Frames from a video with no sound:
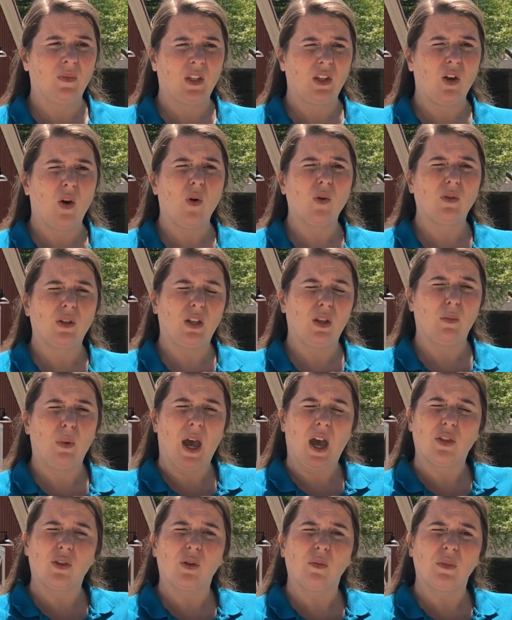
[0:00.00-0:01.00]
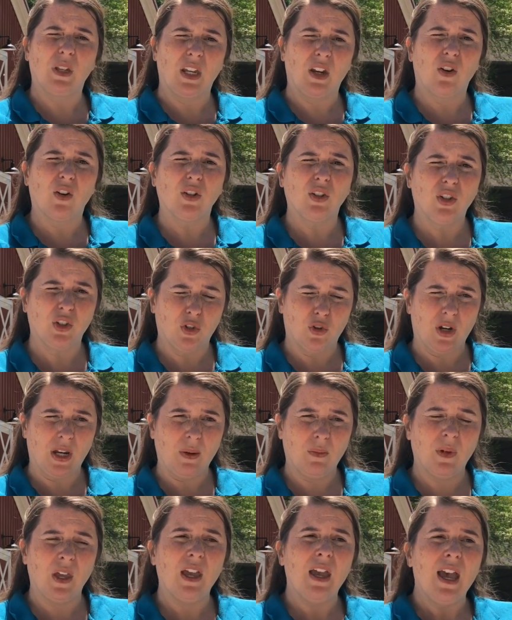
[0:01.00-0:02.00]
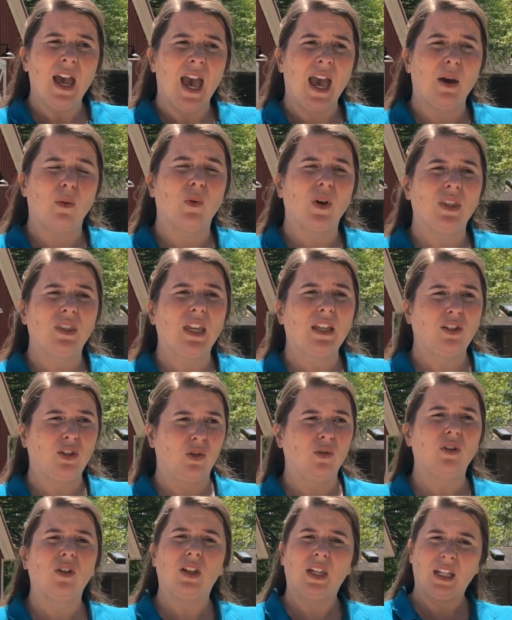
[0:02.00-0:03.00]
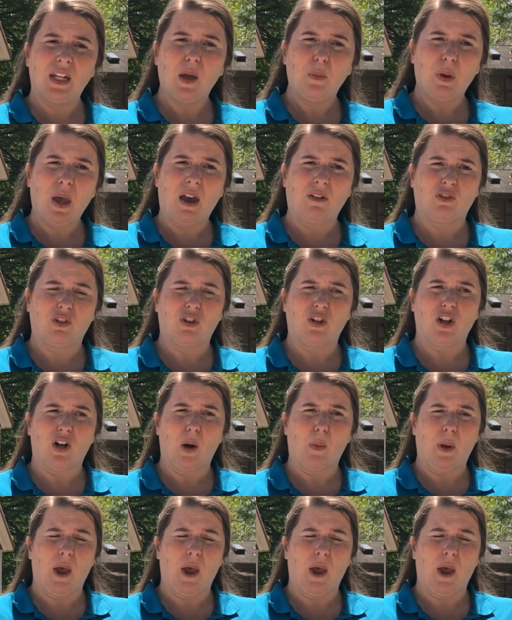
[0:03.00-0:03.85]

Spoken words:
go to the bathroom near a stream, and when they do, clean up after your